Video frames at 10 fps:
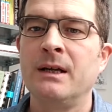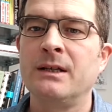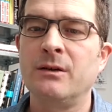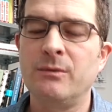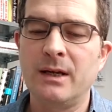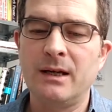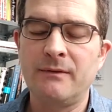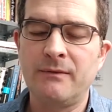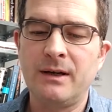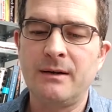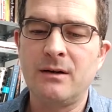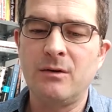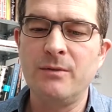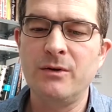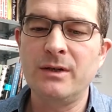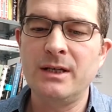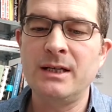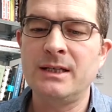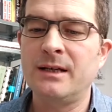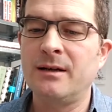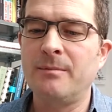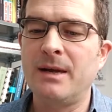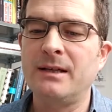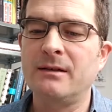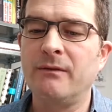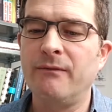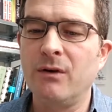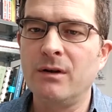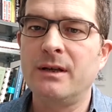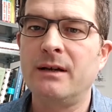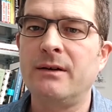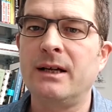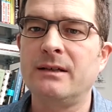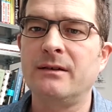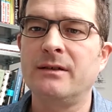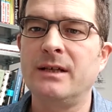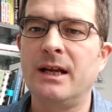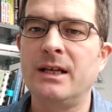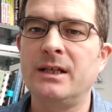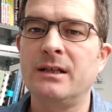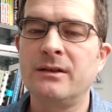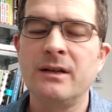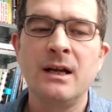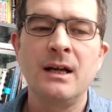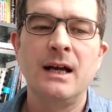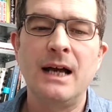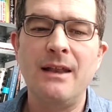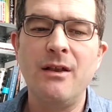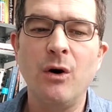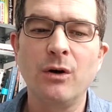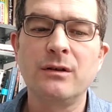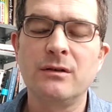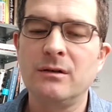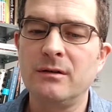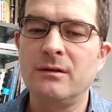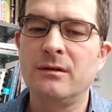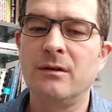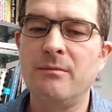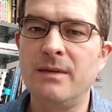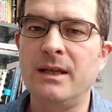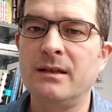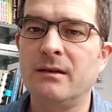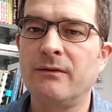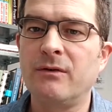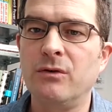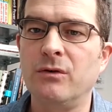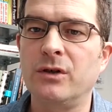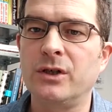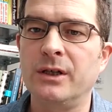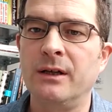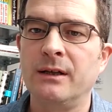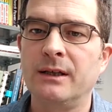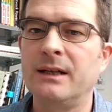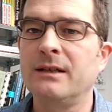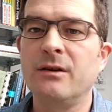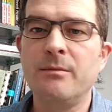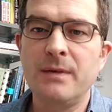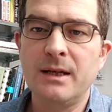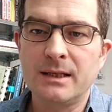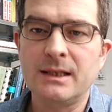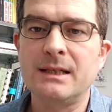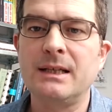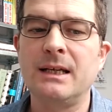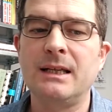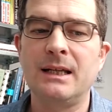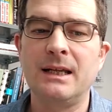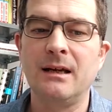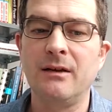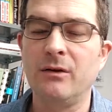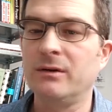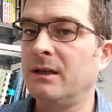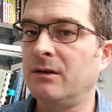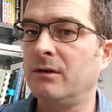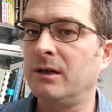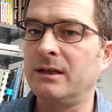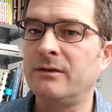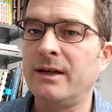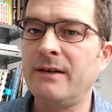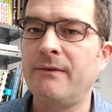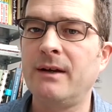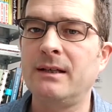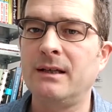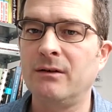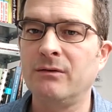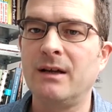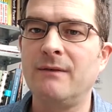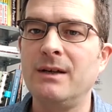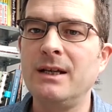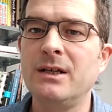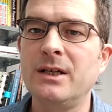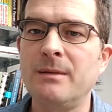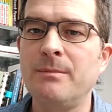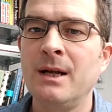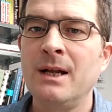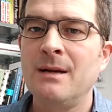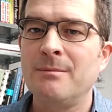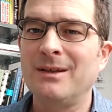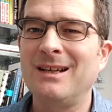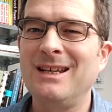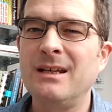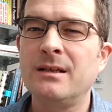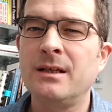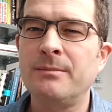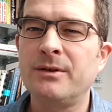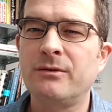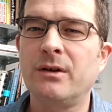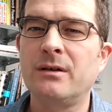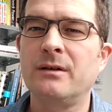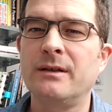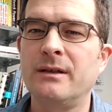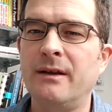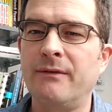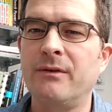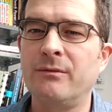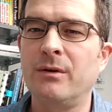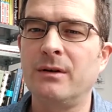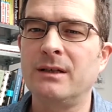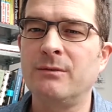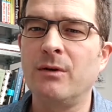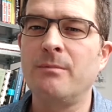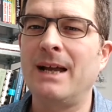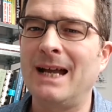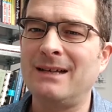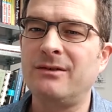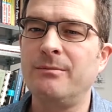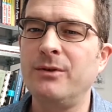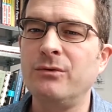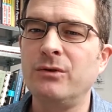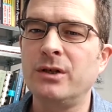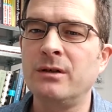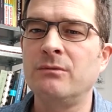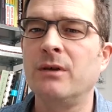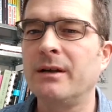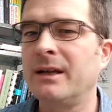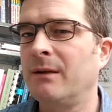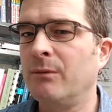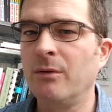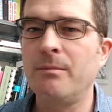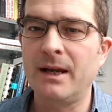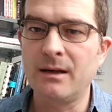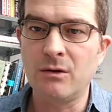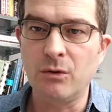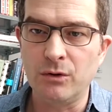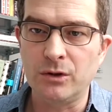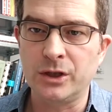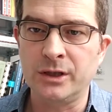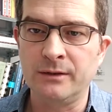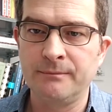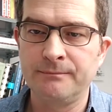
So we have communities that are based on voluntary associations and not on means of coercion. That does not mean, as I said, that they are not internally stratified, they don't have leadership, but the leadership structure is a different one. It's one by attribution rather than one by coercion.